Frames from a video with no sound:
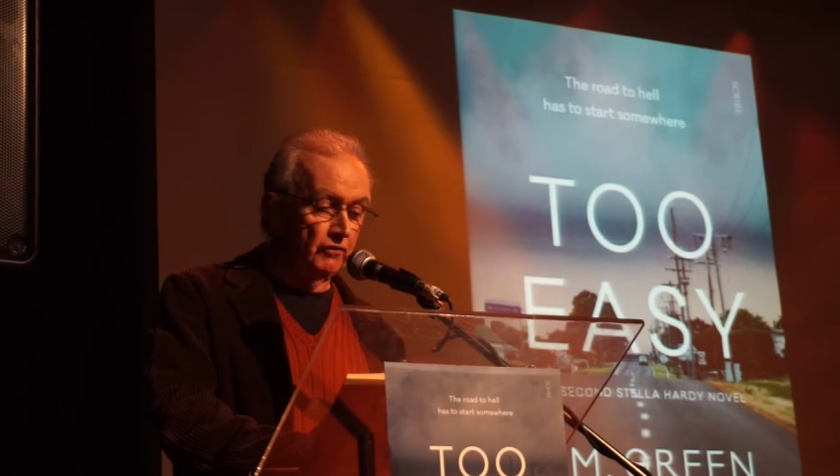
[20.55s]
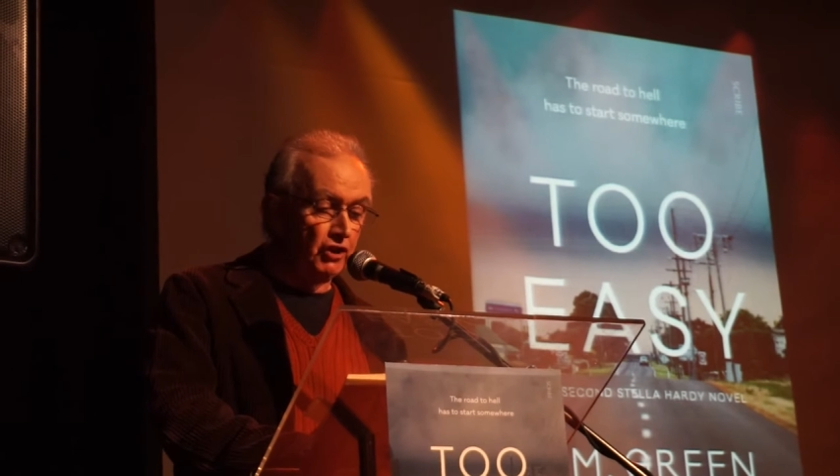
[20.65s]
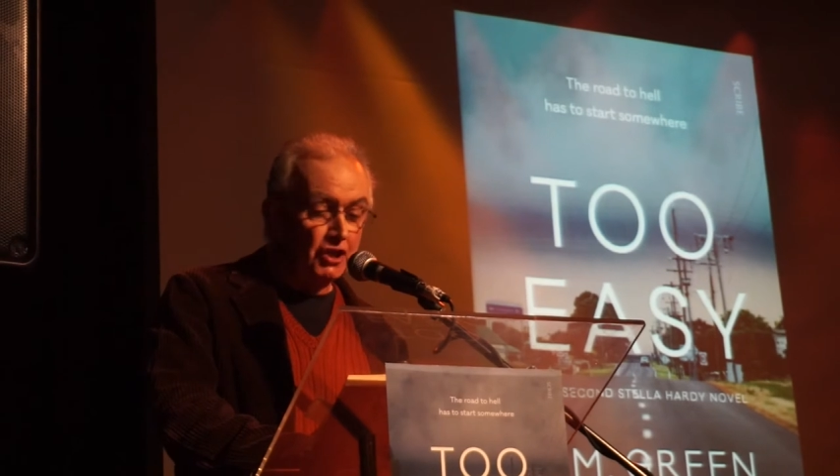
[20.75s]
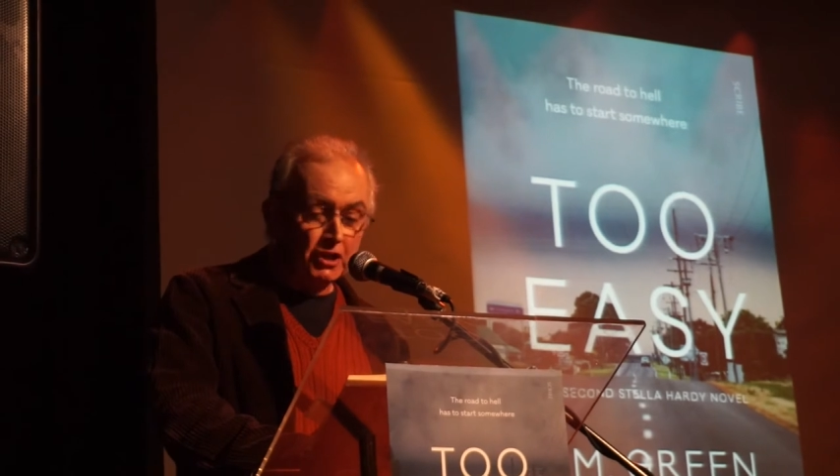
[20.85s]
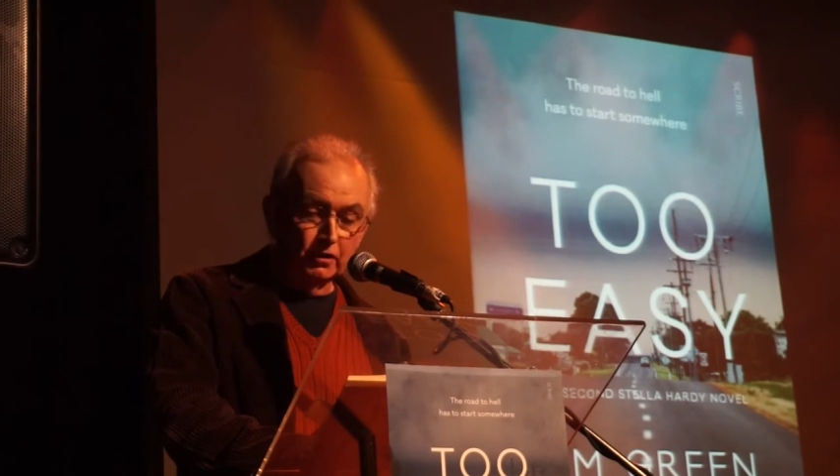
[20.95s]
of
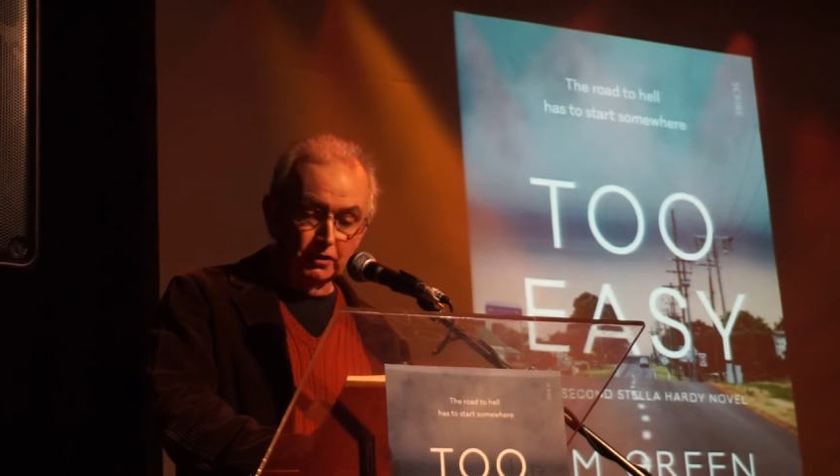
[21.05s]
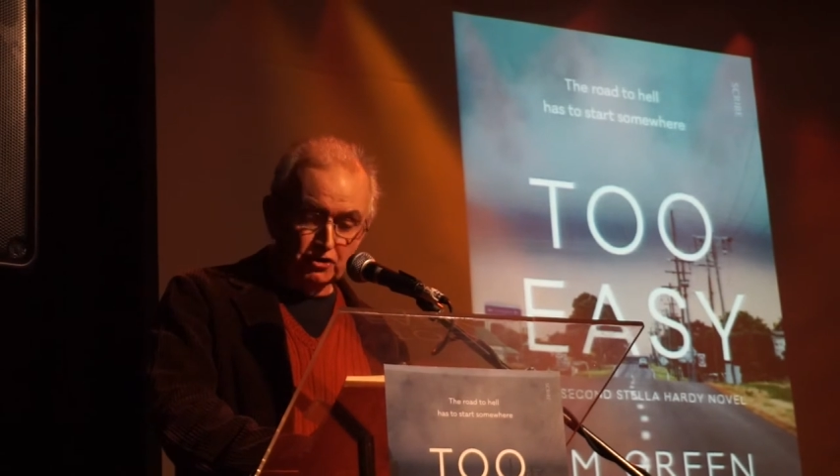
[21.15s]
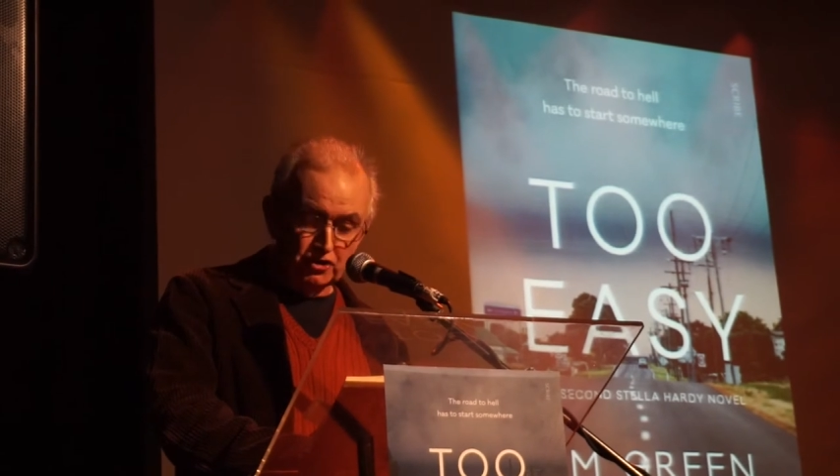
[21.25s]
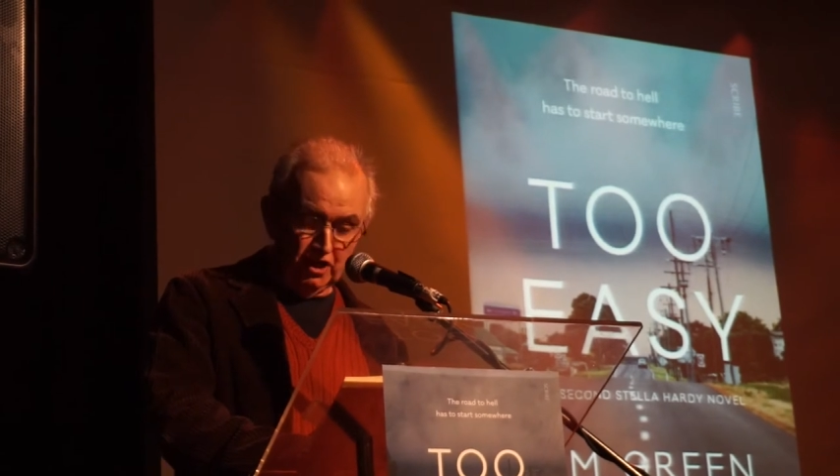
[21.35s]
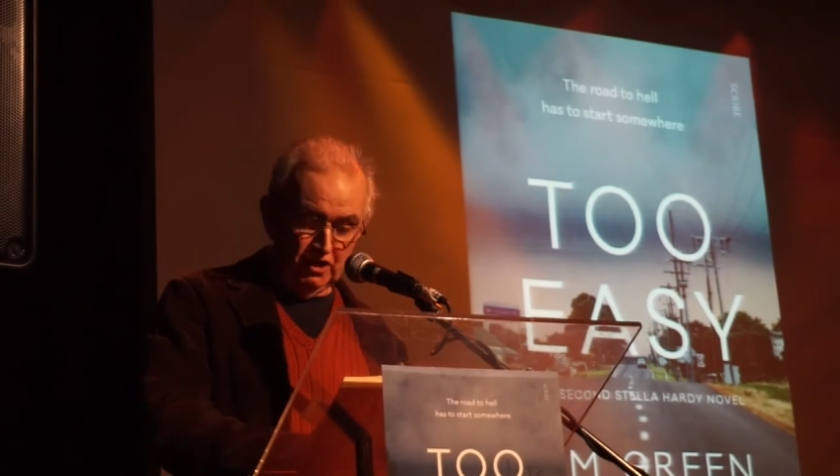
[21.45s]
a needle
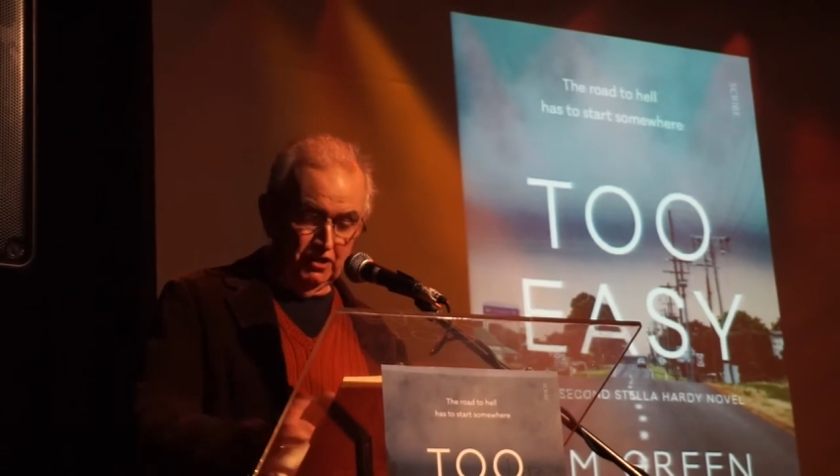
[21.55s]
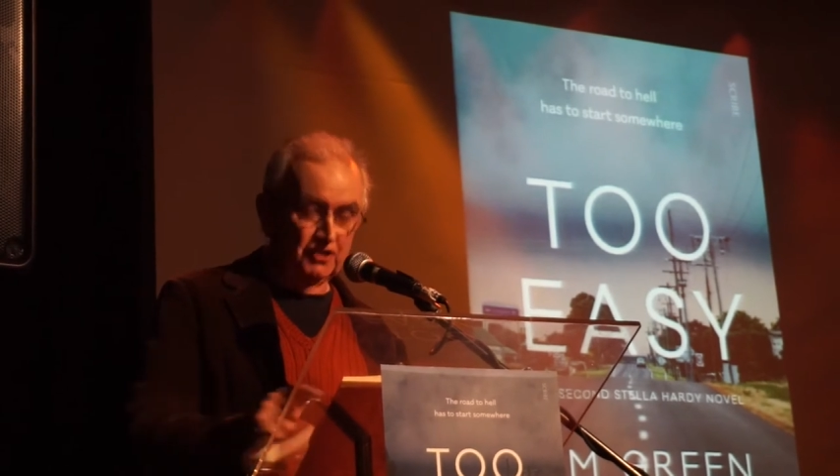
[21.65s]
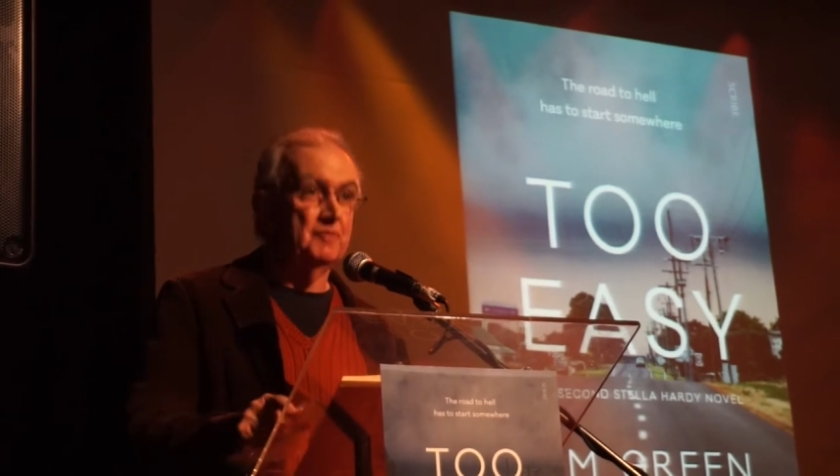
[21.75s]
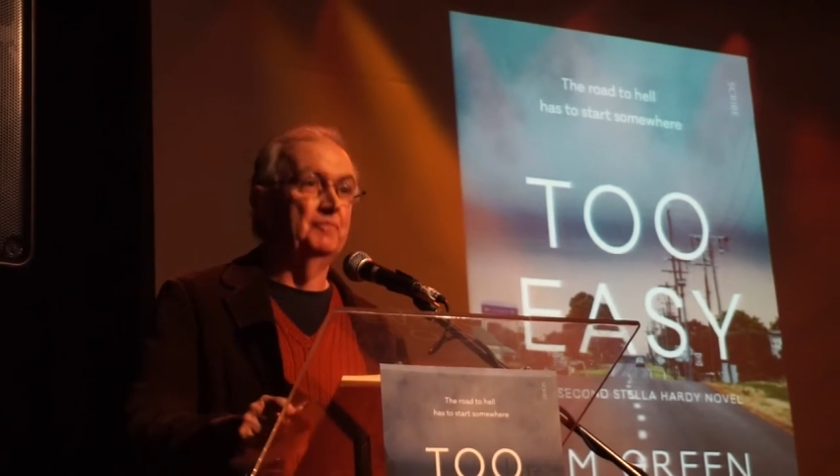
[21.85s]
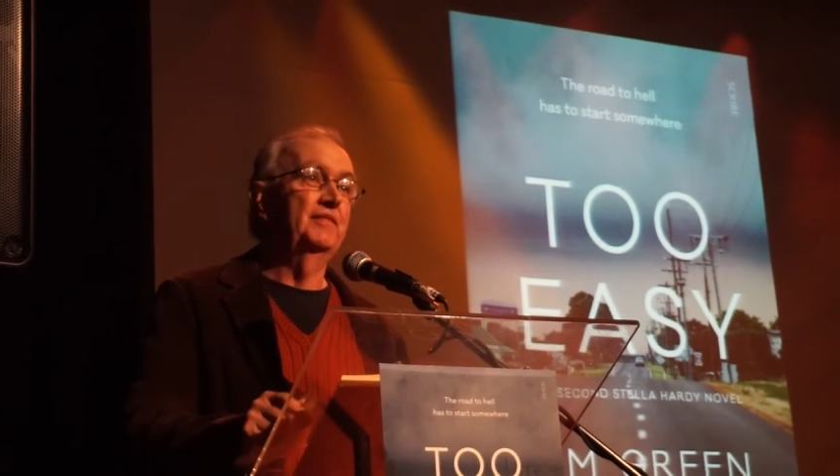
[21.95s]
exchange.